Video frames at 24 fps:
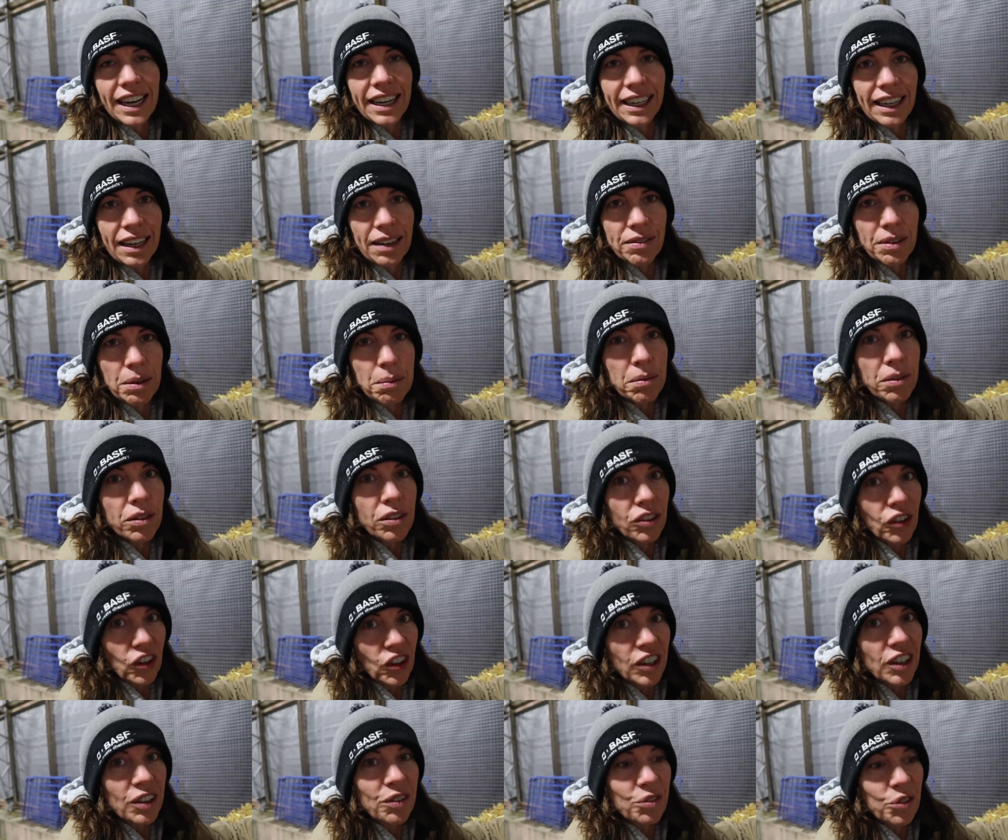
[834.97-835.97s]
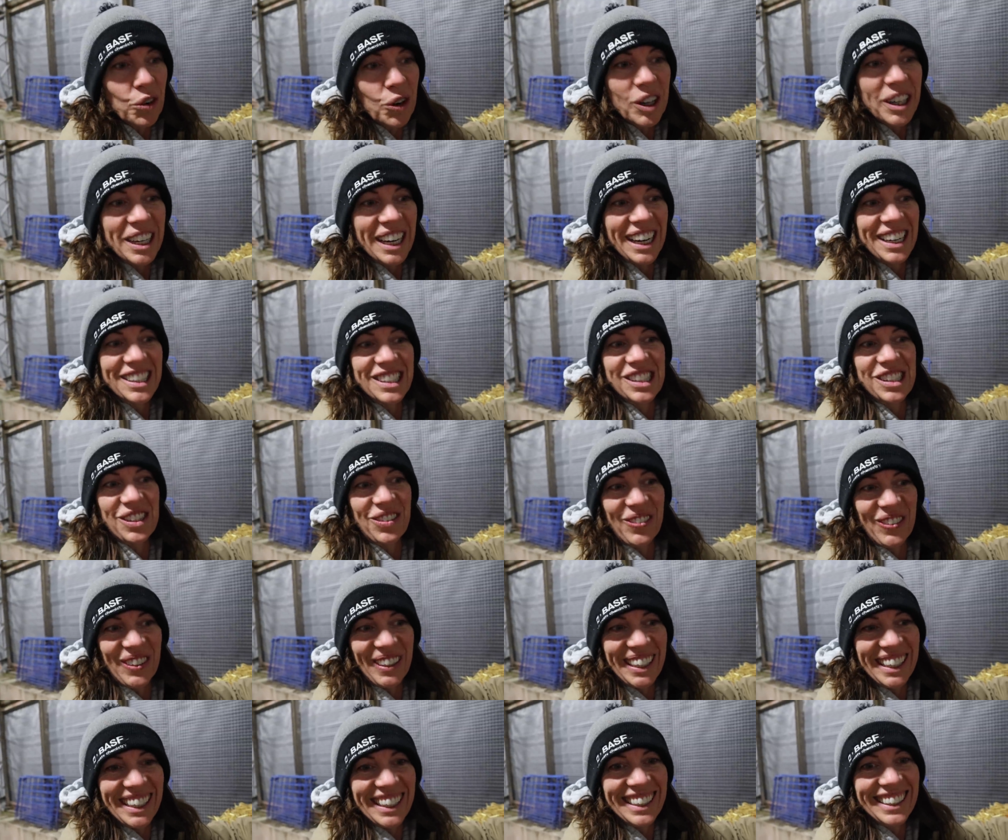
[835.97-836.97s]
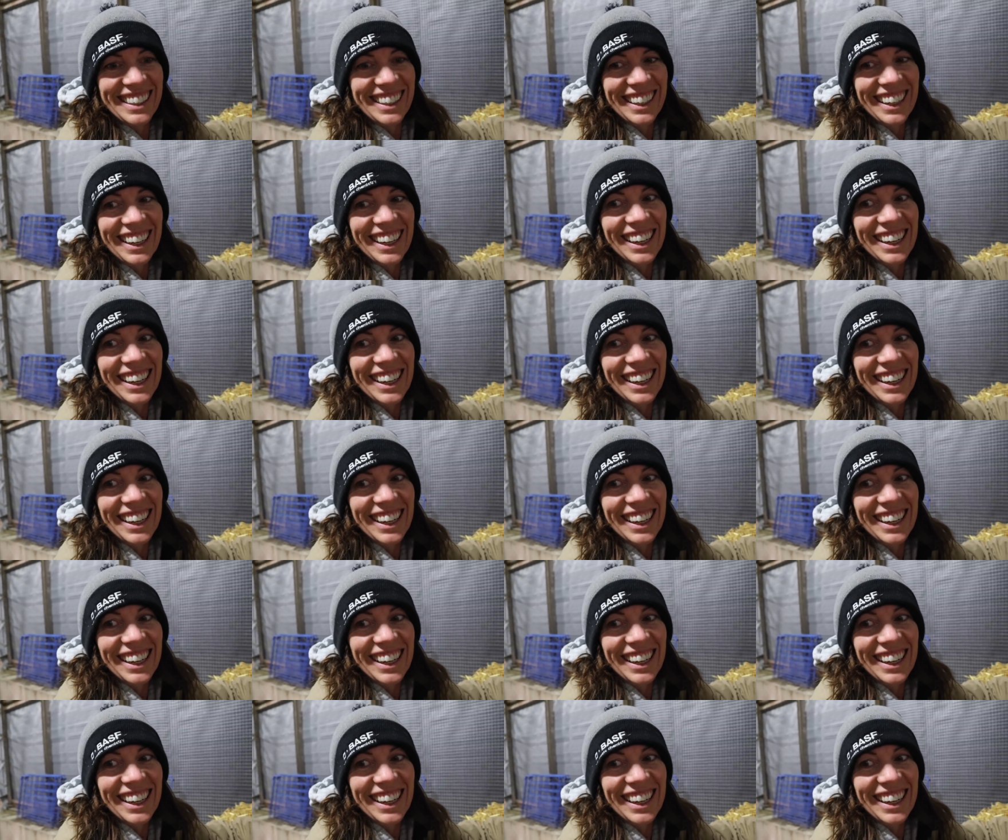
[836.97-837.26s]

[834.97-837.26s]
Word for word: I gave them 34 days to breed.